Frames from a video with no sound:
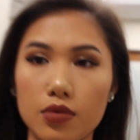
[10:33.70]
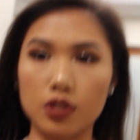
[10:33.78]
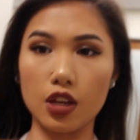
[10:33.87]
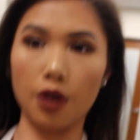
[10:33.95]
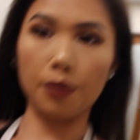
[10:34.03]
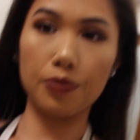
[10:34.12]

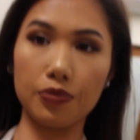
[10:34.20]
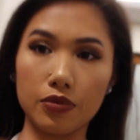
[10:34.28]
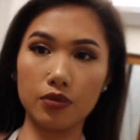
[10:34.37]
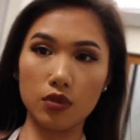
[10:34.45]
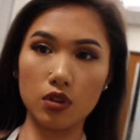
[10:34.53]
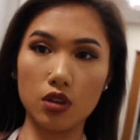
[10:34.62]
So,
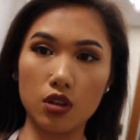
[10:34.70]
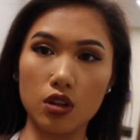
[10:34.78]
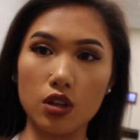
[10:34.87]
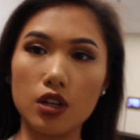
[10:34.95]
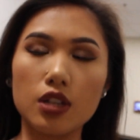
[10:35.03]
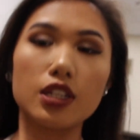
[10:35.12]

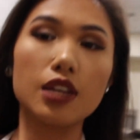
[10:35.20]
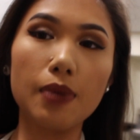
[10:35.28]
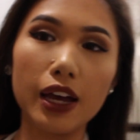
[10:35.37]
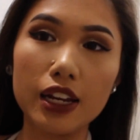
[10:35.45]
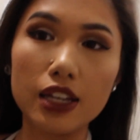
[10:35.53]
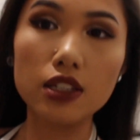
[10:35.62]

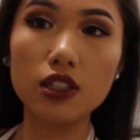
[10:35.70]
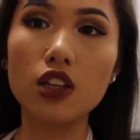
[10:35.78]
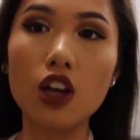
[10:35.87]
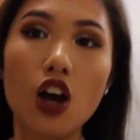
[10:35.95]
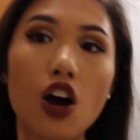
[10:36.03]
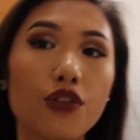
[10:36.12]
T-minus
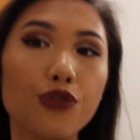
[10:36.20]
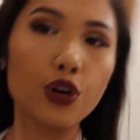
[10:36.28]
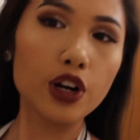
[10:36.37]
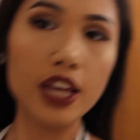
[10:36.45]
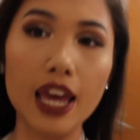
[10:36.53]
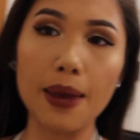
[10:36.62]

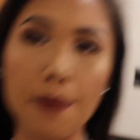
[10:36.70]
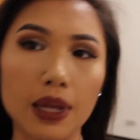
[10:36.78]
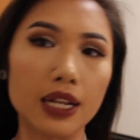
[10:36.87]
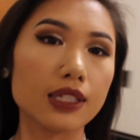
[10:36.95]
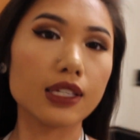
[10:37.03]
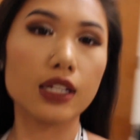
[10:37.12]
48
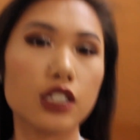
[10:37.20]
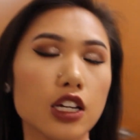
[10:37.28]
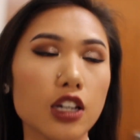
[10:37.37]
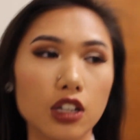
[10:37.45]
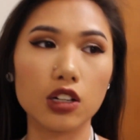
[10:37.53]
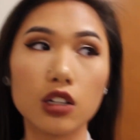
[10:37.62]
minutes
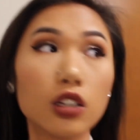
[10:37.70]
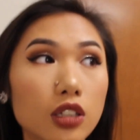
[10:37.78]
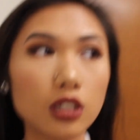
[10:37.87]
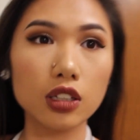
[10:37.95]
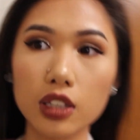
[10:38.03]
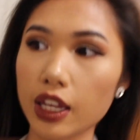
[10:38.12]
until
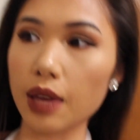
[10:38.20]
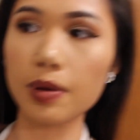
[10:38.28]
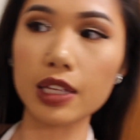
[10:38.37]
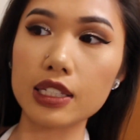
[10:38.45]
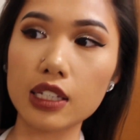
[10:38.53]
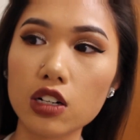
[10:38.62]
the game
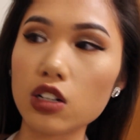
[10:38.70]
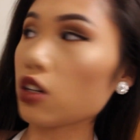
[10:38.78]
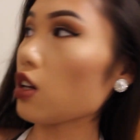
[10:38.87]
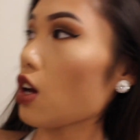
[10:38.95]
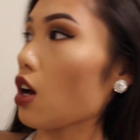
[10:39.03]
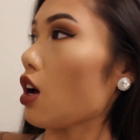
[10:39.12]
against Citadel.